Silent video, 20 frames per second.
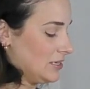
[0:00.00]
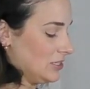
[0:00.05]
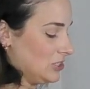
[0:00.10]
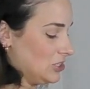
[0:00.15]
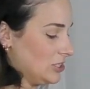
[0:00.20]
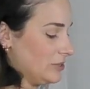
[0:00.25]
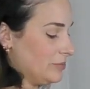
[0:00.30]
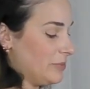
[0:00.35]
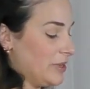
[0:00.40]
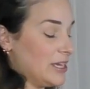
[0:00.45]

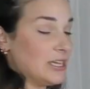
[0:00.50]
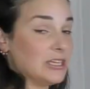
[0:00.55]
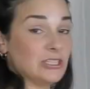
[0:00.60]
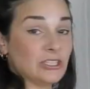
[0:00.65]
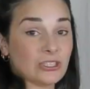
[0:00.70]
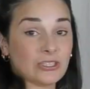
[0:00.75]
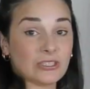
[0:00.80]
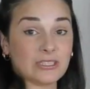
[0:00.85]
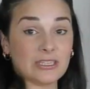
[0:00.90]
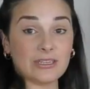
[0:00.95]
Just making
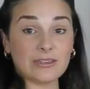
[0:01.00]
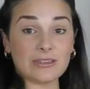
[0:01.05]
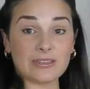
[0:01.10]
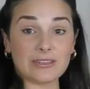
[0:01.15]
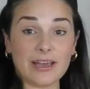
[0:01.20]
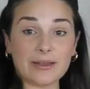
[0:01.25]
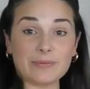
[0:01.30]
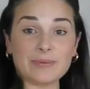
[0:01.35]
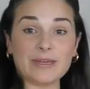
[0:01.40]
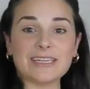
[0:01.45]
sure that your
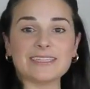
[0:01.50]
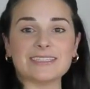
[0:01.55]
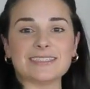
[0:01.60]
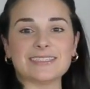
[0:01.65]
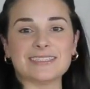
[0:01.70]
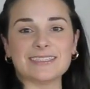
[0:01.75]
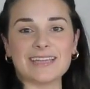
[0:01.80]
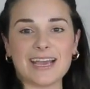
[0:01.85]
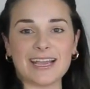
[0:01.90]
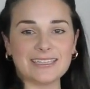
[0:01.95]
alignment
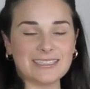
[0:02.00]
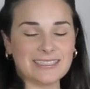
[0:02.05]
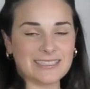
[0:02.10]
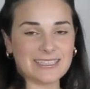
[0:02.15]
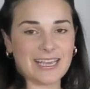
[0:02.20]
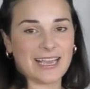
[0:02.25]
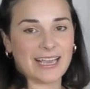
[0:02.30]
is nice